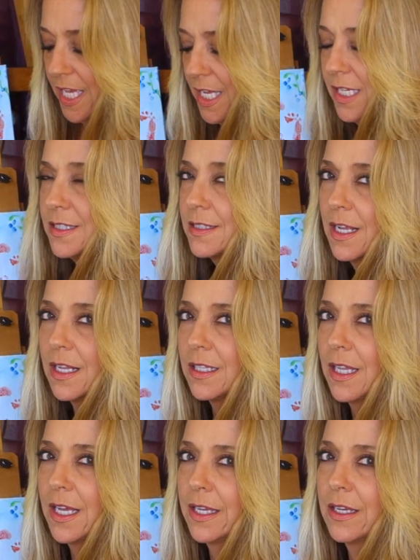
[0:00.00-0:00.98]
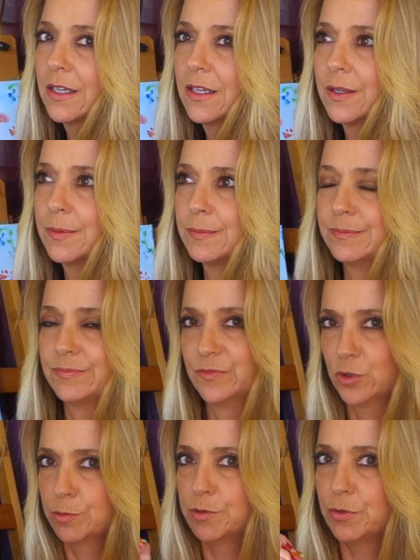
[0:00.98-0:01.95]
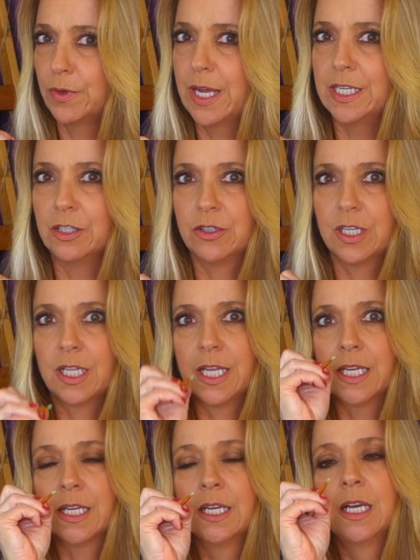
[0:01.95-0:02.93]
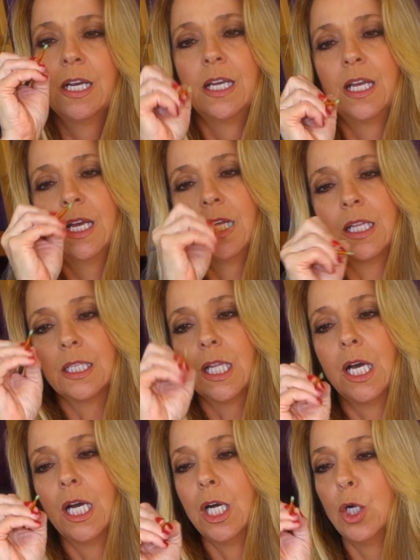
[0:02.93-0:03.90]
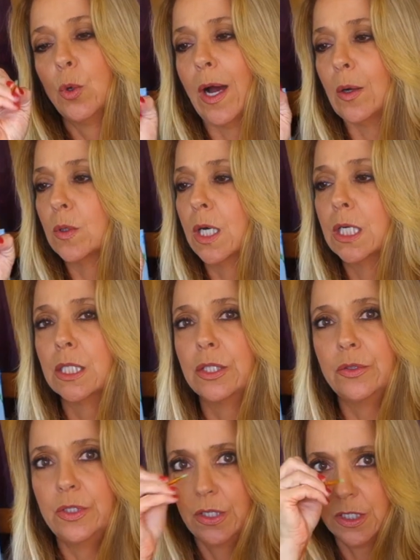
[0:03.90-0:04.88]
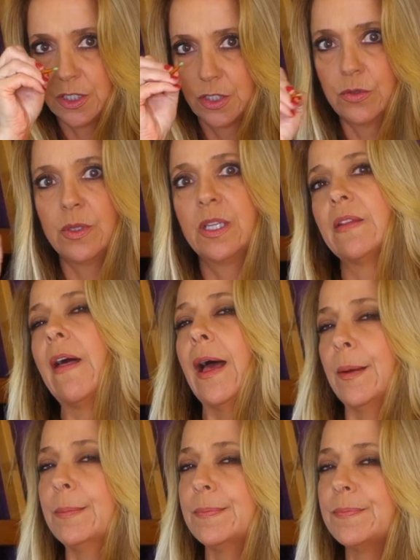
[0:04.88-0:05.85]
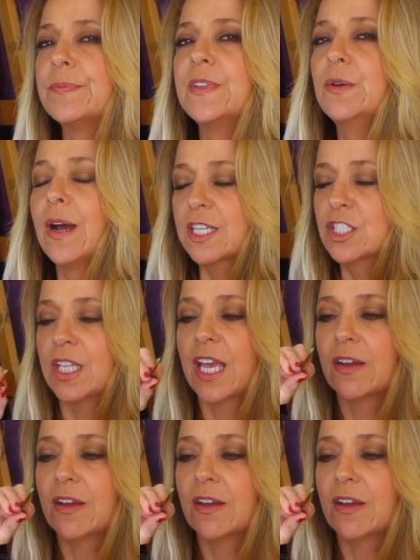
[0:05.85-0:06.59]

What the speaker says: it's not like normal writing. You're not like, hello, how are you? You're not doing that. You actually